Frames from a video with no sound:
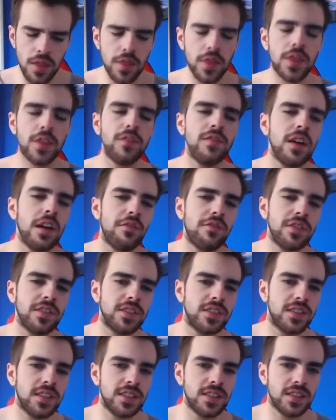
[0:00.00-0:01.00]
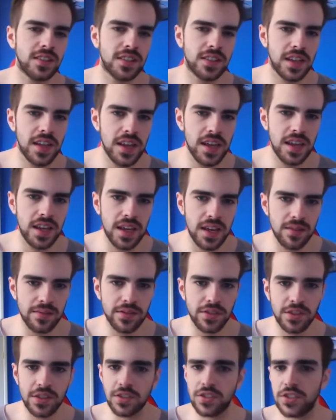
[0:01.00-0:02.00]
The references he
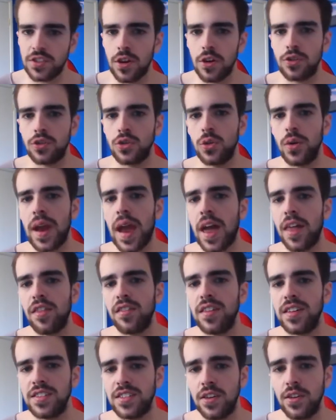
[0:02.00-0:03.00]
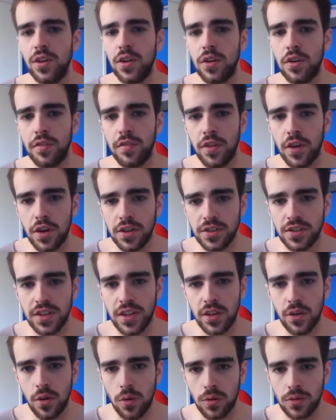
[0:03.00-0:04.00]
gives to social gatherings and
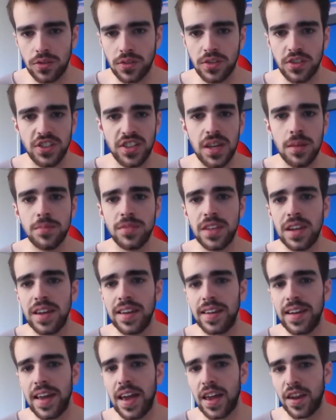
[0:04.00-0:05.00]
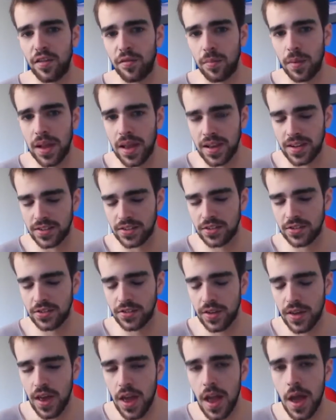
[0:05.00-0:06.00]
university courses seems a little out of place.
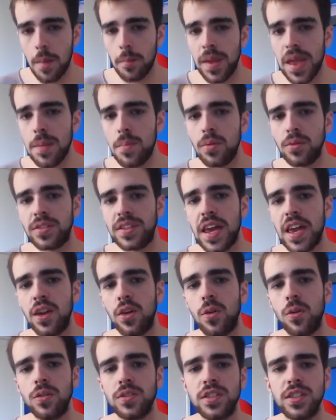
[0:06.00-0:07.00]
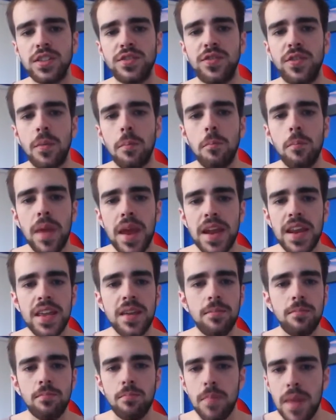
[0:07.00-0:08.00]
People take courses for
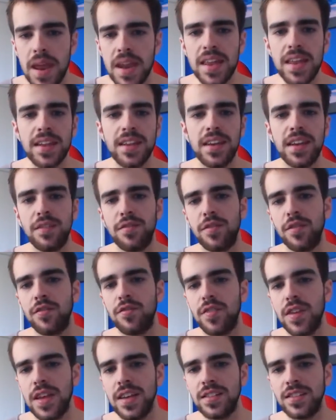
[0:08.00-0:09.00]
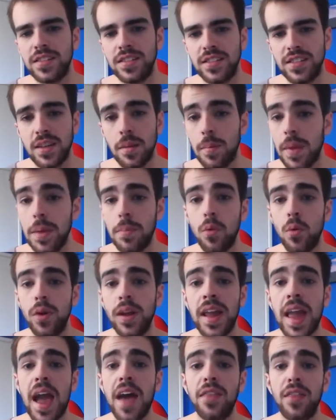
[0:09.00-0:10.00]
many, many different reasons, and people
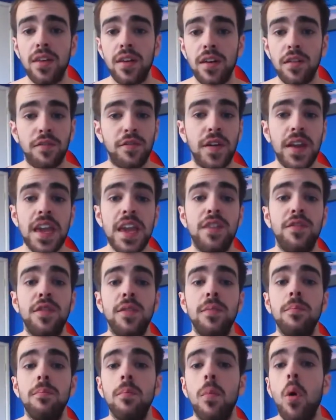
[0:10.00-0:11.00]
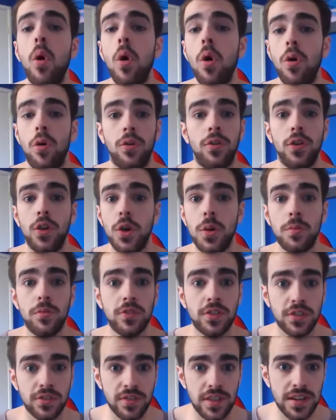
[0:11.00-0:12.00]
gather for even more
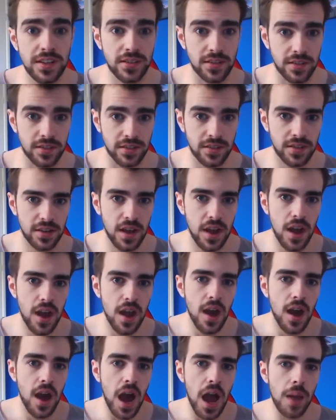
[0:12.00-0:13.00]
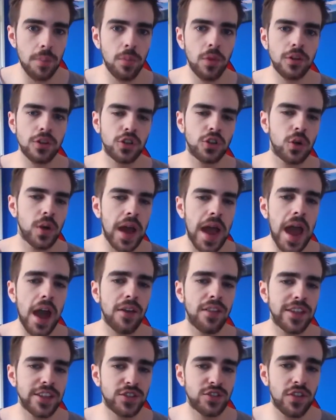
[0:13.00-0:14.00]
numerous reasons. I'm not sure how
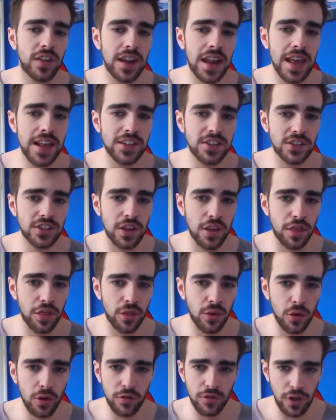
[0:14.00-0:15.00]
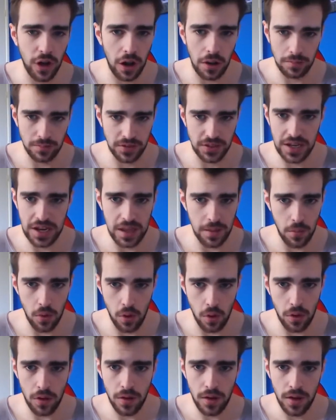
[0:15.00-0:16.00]
this relates to thought realms
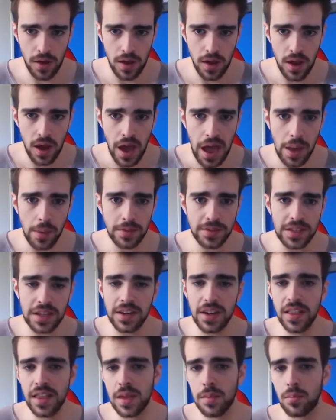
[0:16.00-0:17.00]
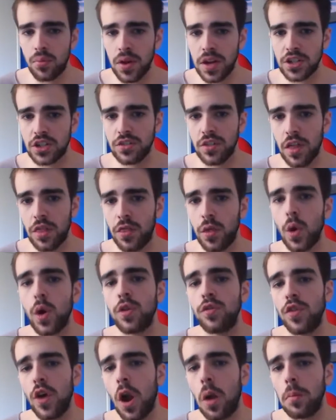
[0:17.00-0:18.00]
anymore. I was under the impression the
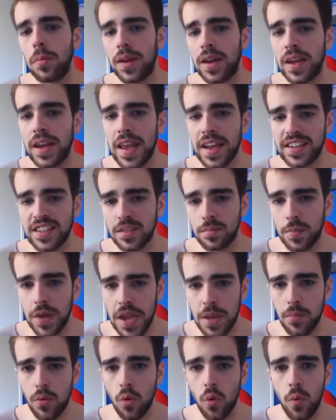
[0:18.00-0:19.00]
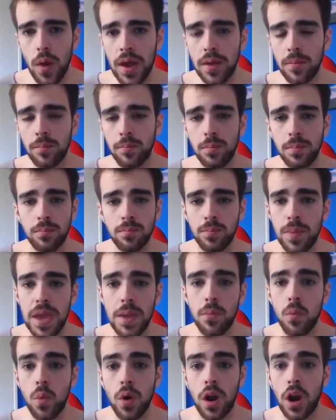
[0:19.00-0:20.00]
thought realm connected people when
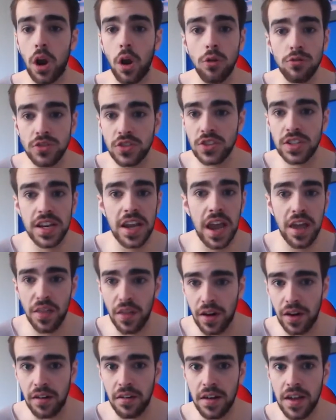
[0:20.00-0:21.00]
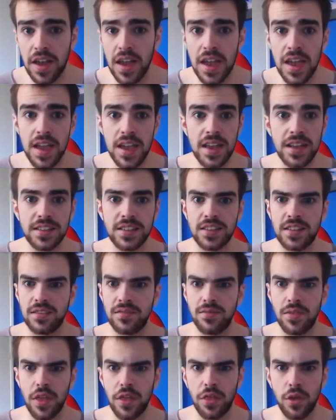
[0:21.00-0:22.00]
people were close together. Is
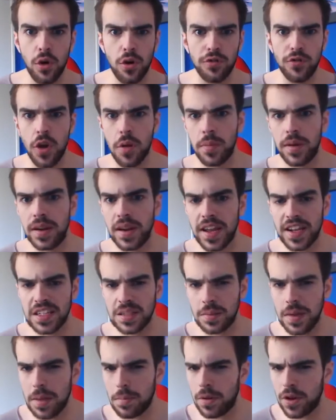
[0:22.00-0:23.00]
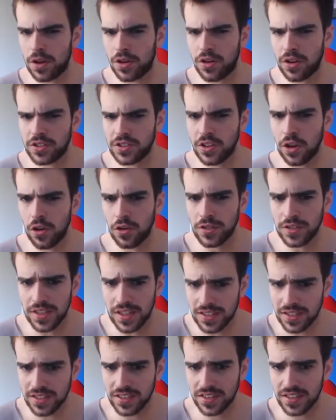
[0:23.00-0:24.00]
the thought realm connecting people across long
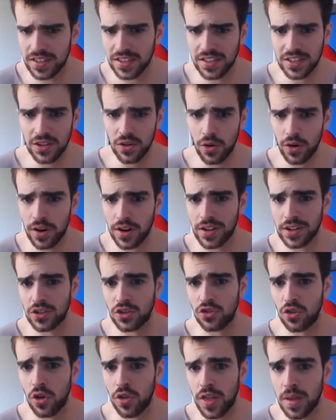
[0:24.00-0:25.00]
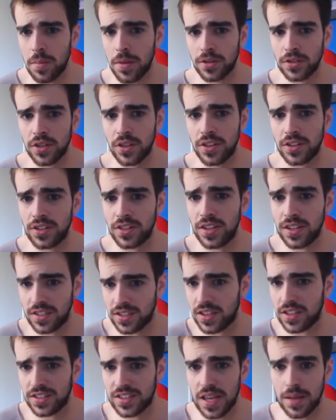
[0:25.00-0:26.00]
distances in order to draw them
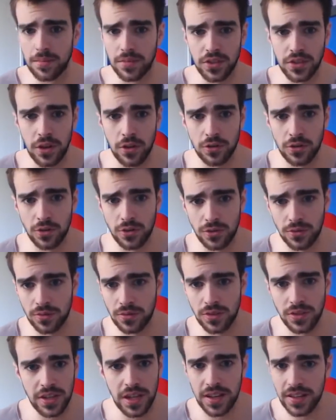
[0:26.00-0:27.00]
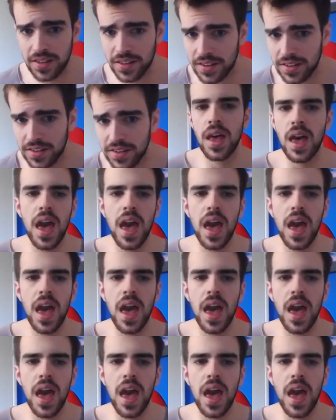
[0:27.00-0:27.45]
into the same social setting?